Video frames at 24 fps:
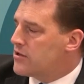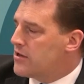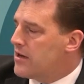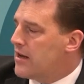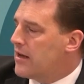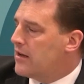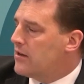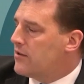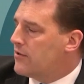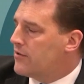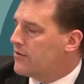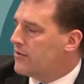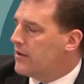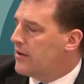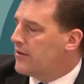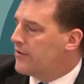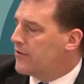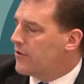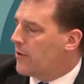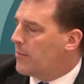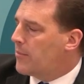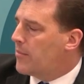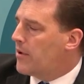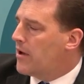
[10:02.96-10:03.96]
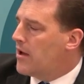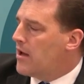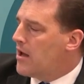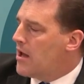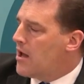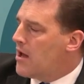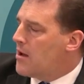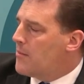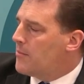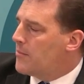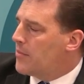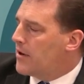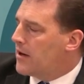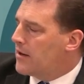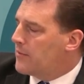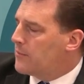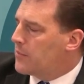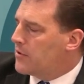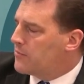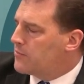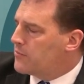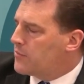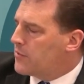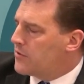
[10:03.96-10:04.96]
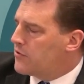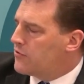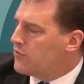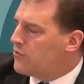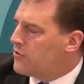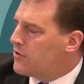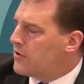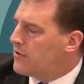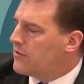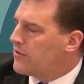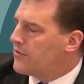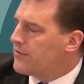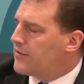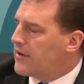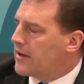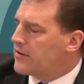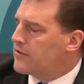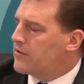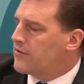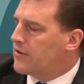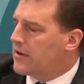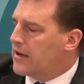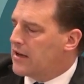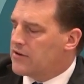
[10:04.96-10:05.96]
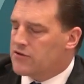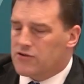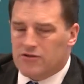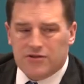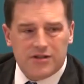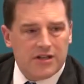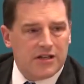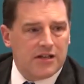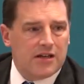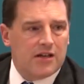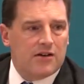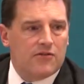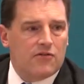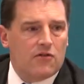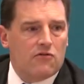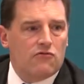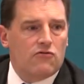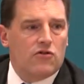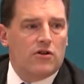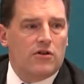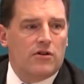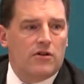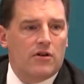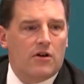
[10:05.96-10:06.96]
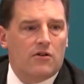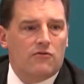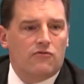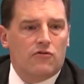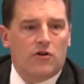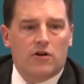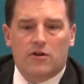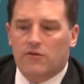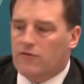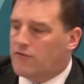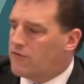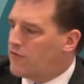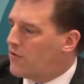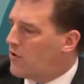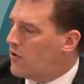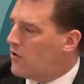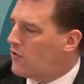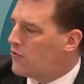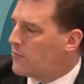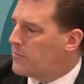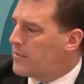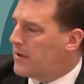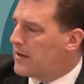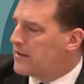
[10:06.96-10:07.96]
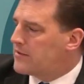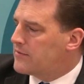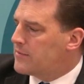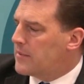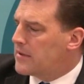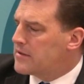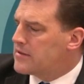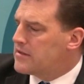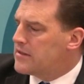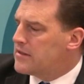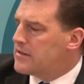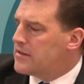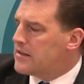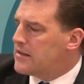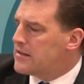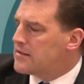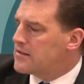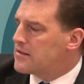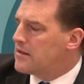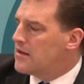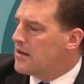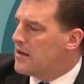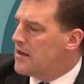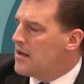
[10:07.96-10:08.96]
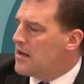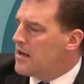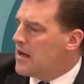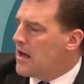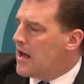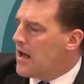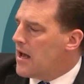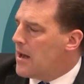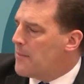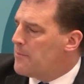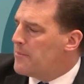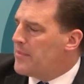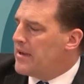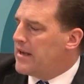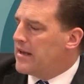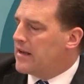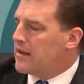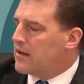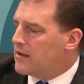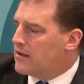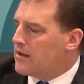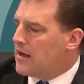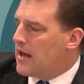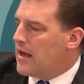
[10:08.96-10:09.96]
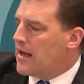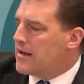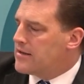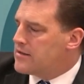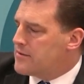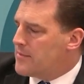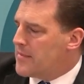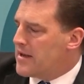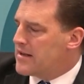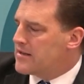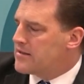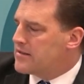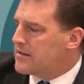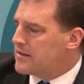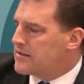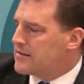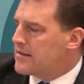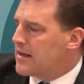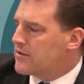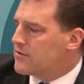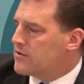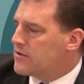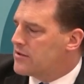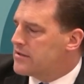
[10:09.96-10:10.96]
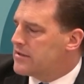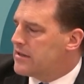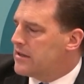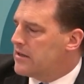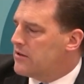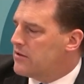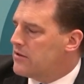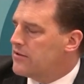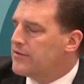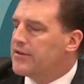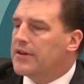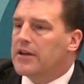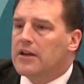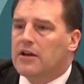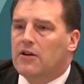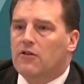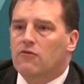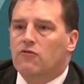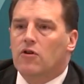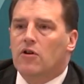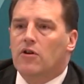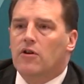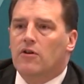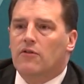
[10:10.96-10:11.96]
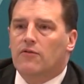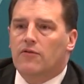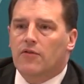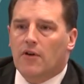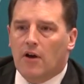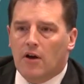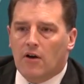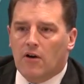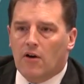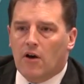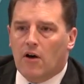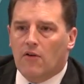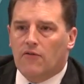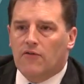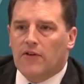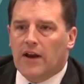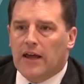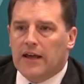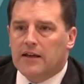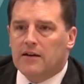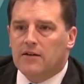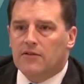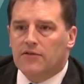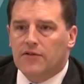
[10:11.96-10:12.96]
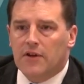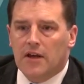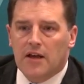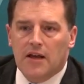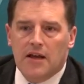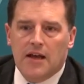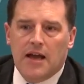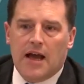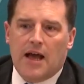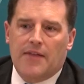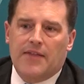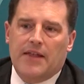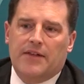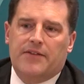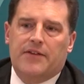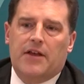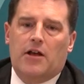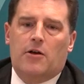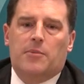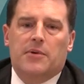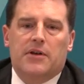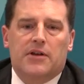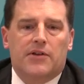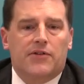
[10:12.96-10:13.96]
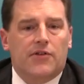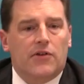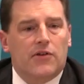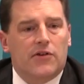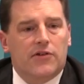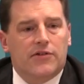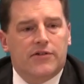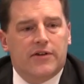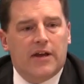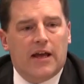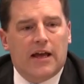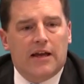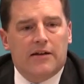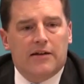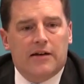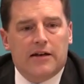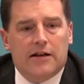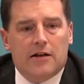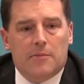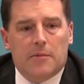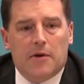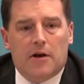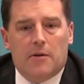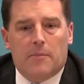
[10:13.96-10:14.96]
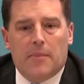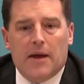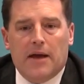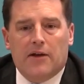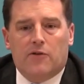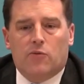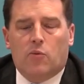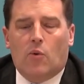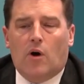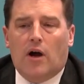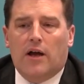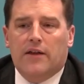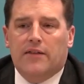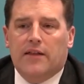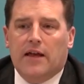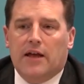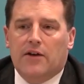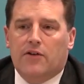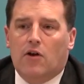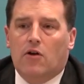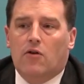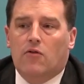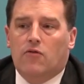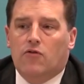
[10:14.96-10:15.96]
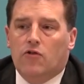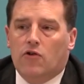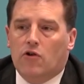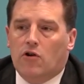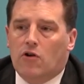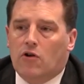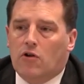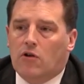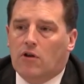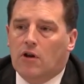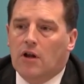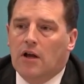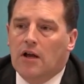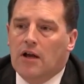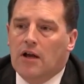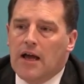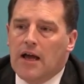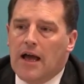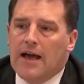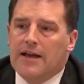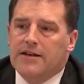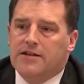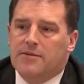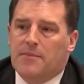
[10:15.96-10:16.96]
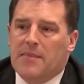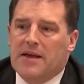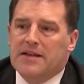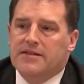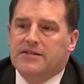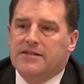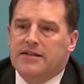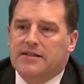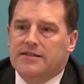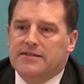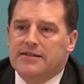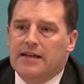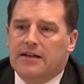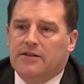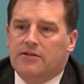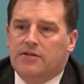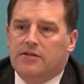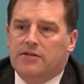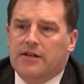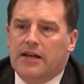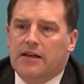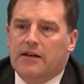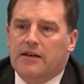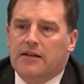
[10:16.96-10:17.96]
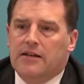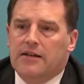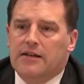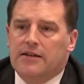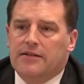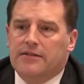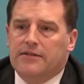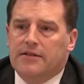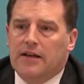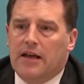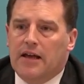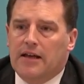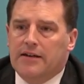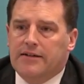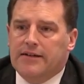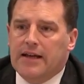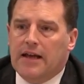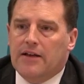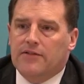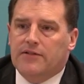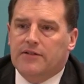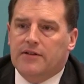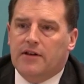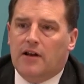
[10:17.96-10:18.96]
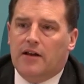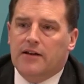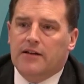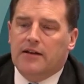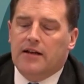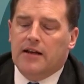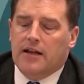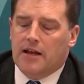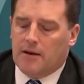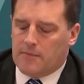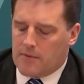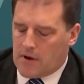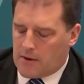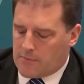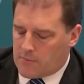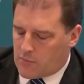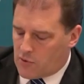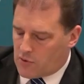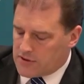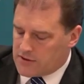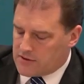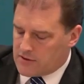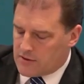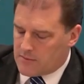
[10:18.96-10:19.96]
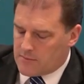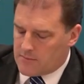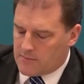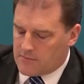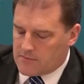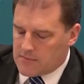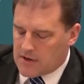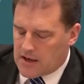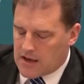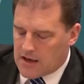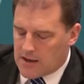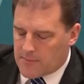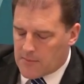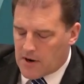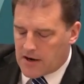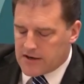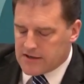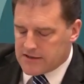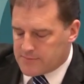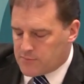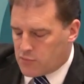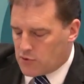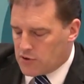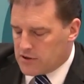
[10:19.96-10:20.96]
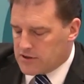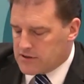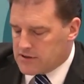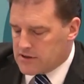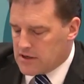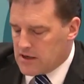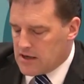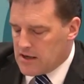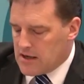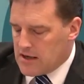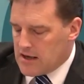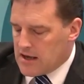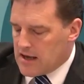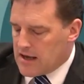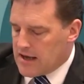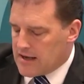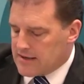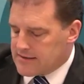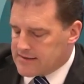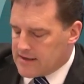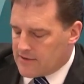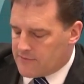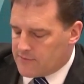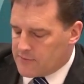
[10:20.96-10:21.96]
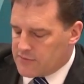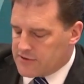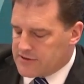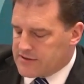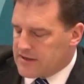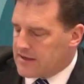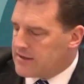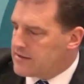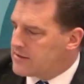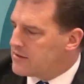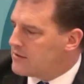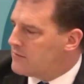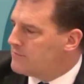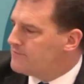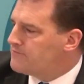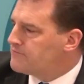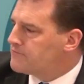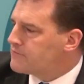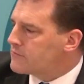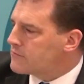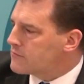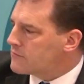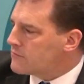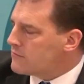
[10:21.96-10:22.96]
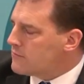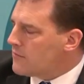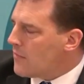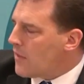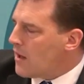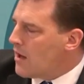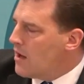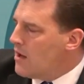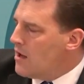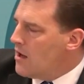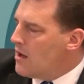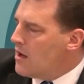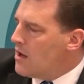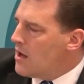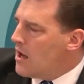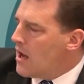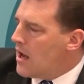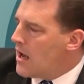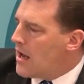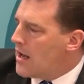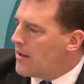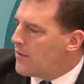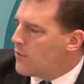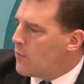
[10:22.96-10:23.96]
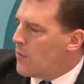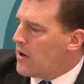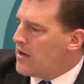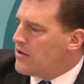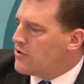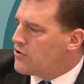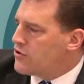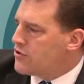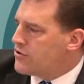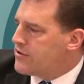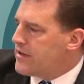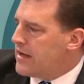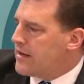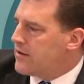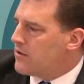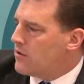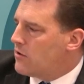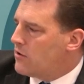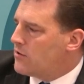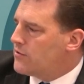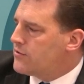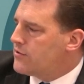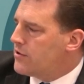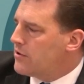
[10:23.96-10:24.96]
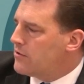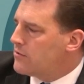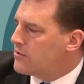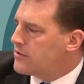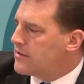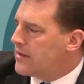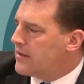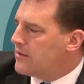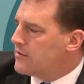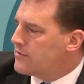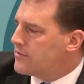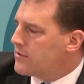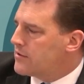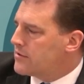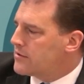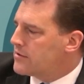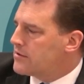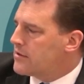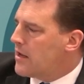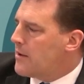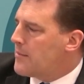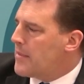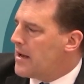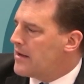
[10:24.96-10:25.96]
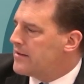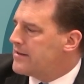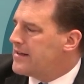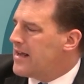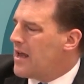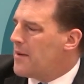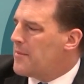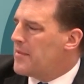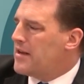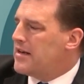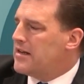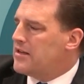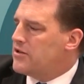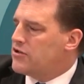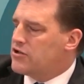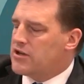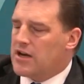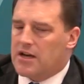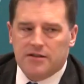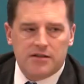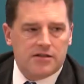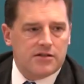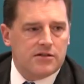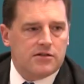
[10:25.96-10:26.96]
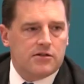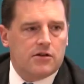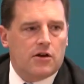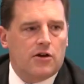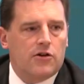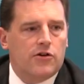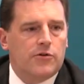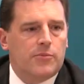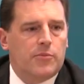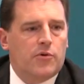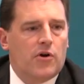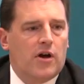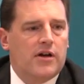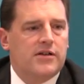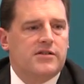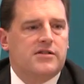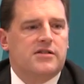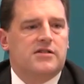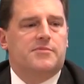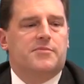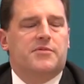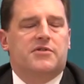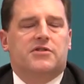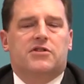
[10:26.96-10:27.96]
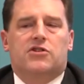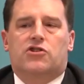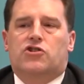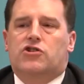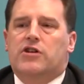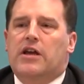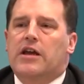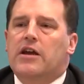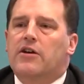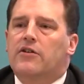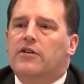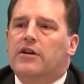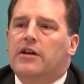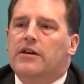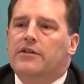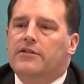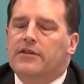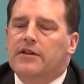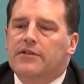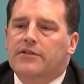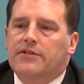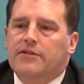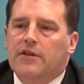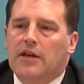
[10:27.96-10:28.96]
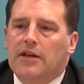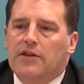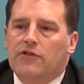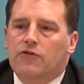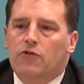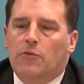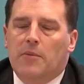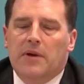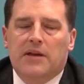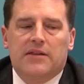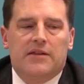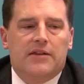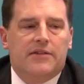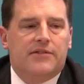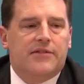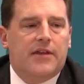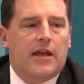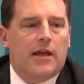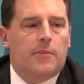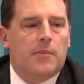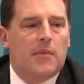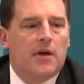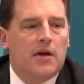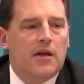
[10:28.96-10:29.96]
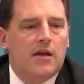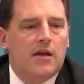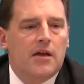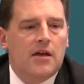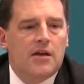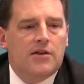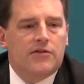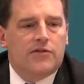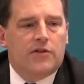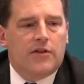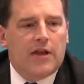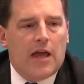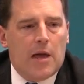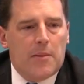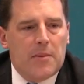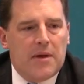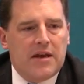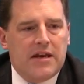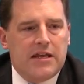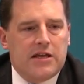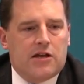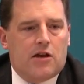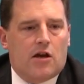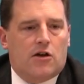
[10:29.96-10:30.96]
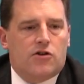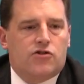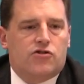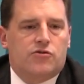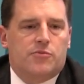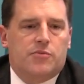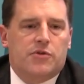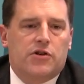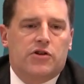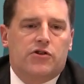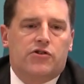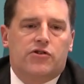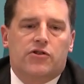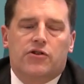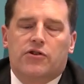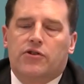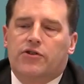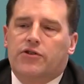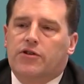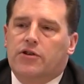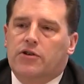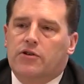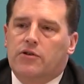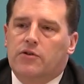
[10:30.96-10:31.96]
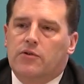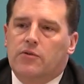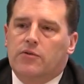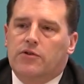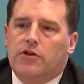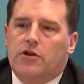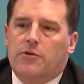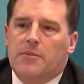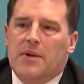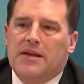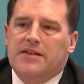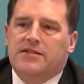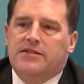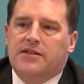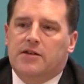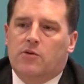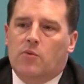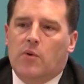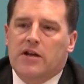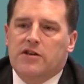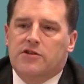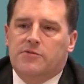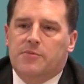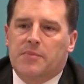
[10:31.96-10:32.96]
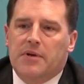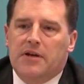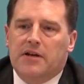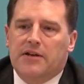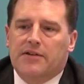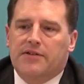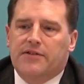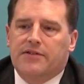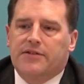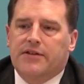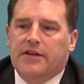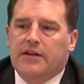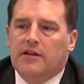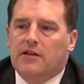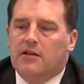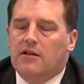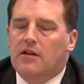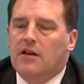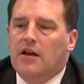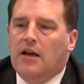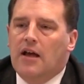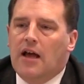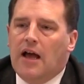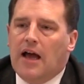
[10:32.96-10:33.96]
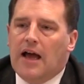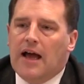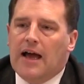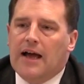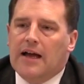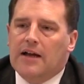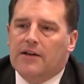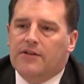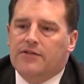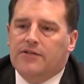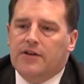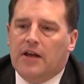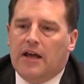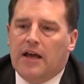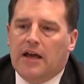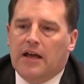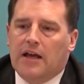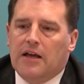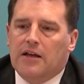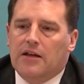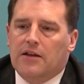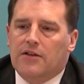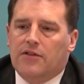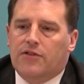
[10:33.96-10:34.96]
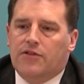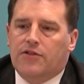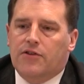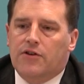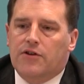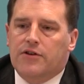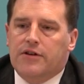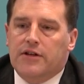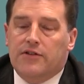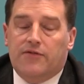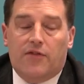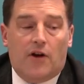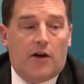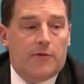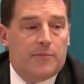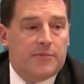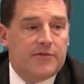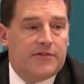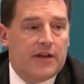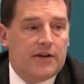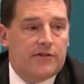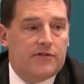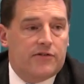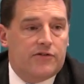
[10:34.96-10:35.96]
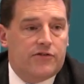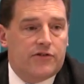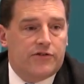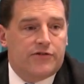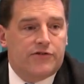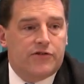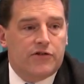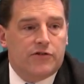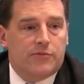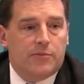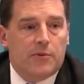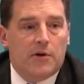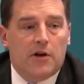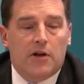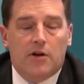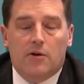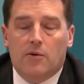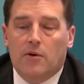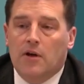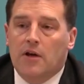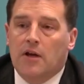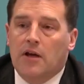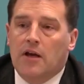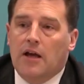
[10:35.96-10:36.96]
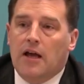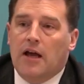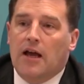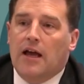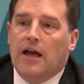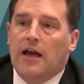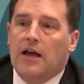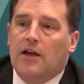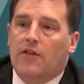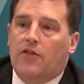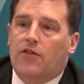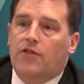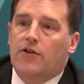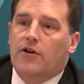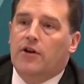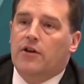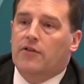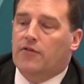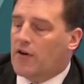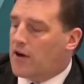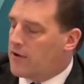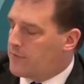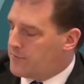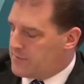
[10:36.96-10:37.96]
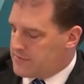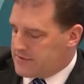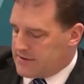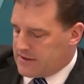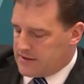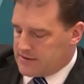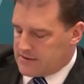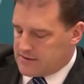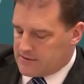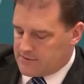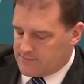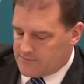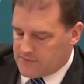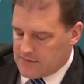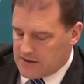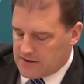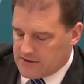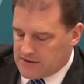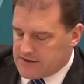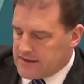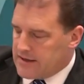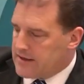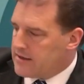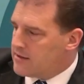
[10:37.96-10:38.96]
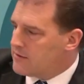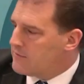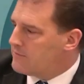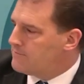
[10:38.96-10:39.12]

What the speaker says: and health is up. But through the other sectors, I guess you're seeing kind of a run of falls, especially in these big domestic sectors here. You're seeing a run of negatives. And that's helping us understand a little bit about why that overall domestic sectors data is down slightly at minus 0.7%. The wage data also tells us about the MNE share. This is current prices, but the share in it is remained the same. So the MNE contribution to the domestic wage bill is still at 35%, just below 35% in the data.